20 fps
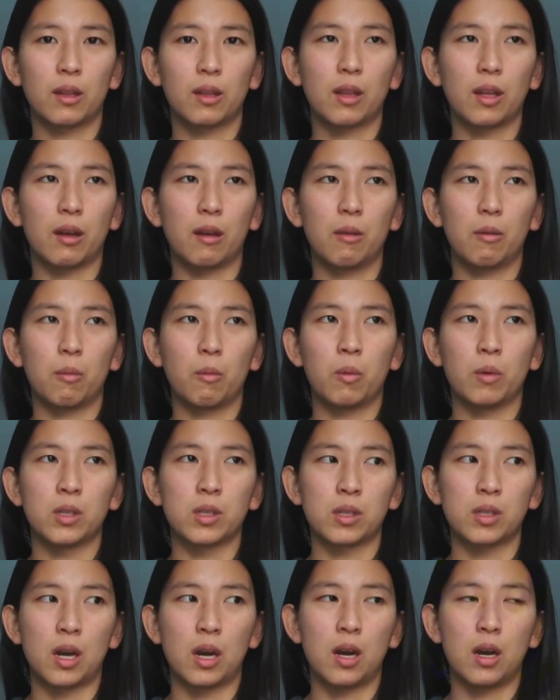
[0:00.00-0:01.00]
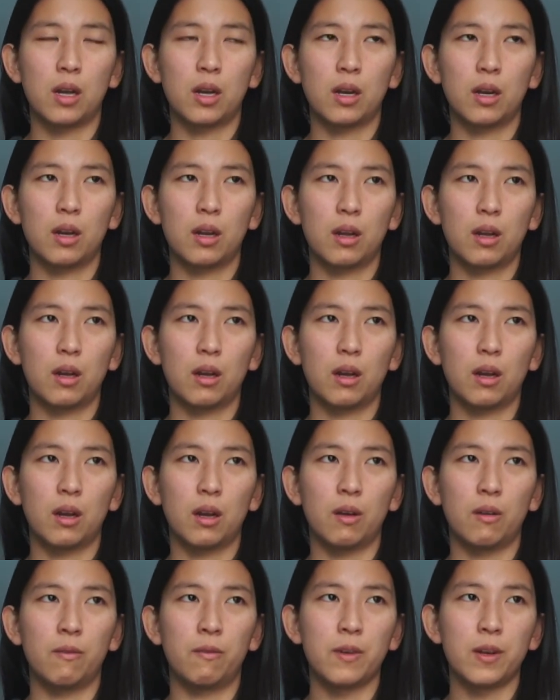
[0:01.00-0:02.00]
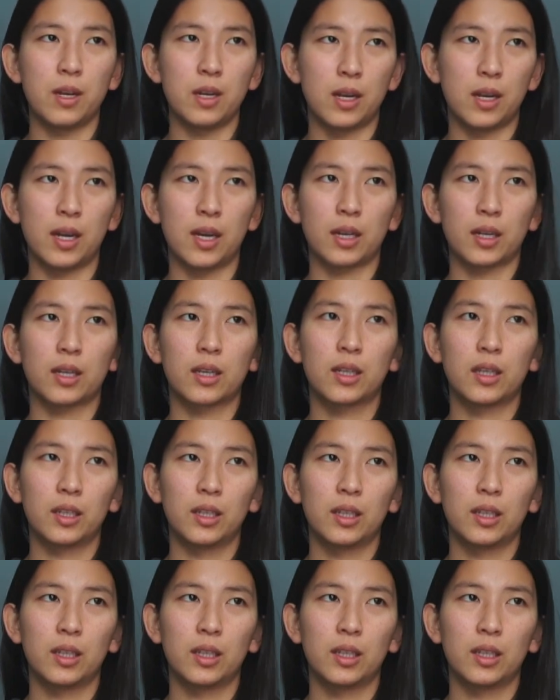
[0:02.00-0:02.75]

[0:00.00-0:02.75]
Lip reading: that was not a V-neck,